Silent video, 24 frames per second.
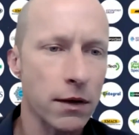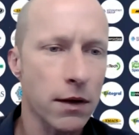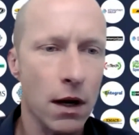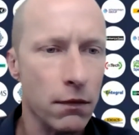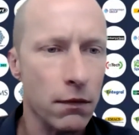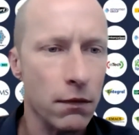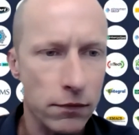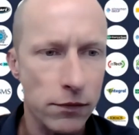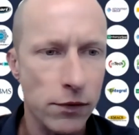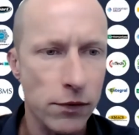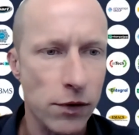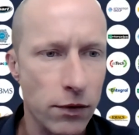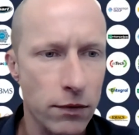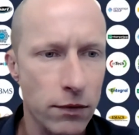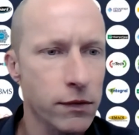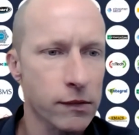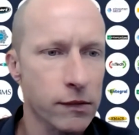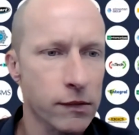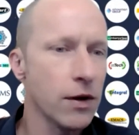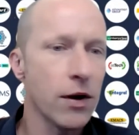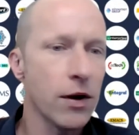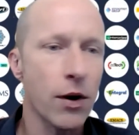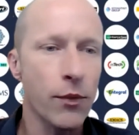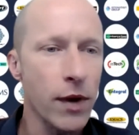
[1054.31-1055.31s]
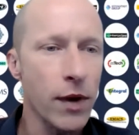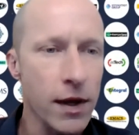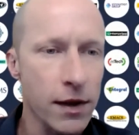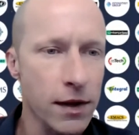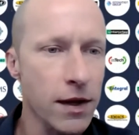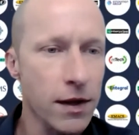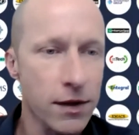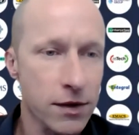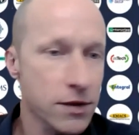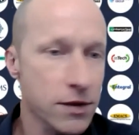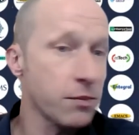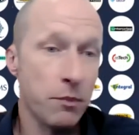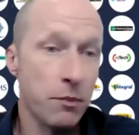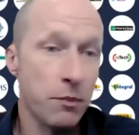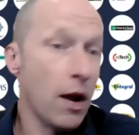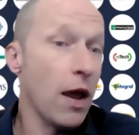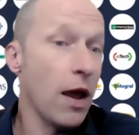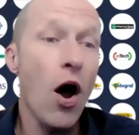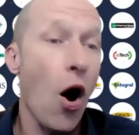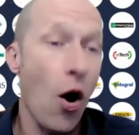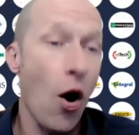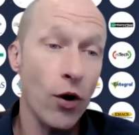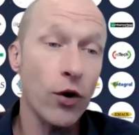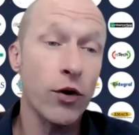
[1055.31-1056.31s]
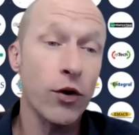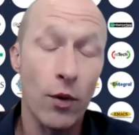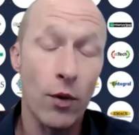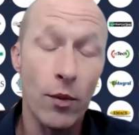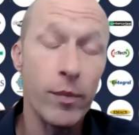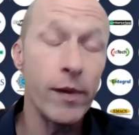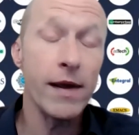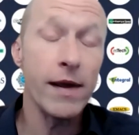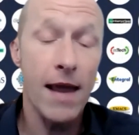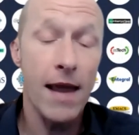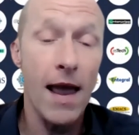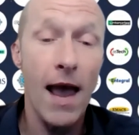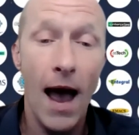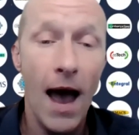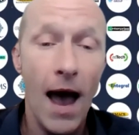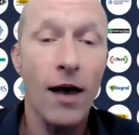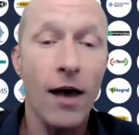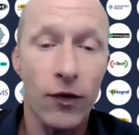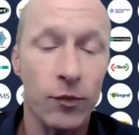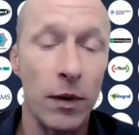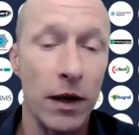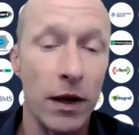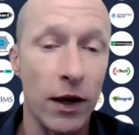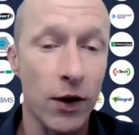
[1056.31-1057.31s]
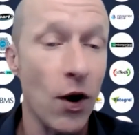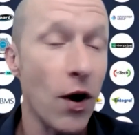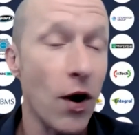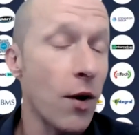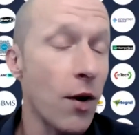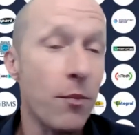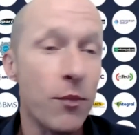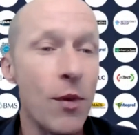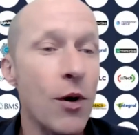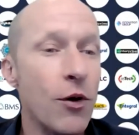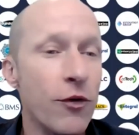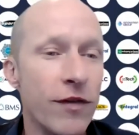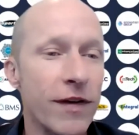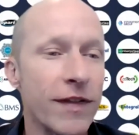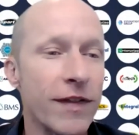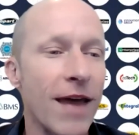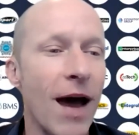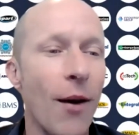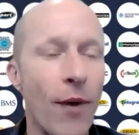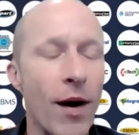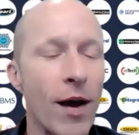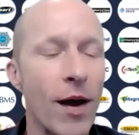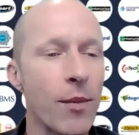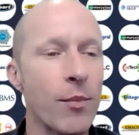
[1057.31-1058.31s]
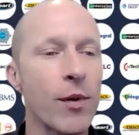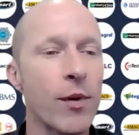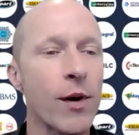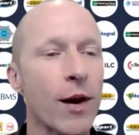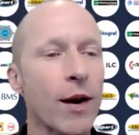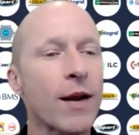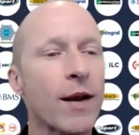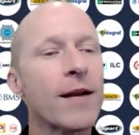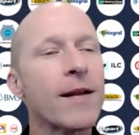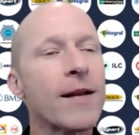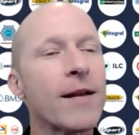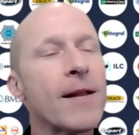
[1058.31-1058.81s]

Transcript: Now, it's arguably it has been kind of moving that way, but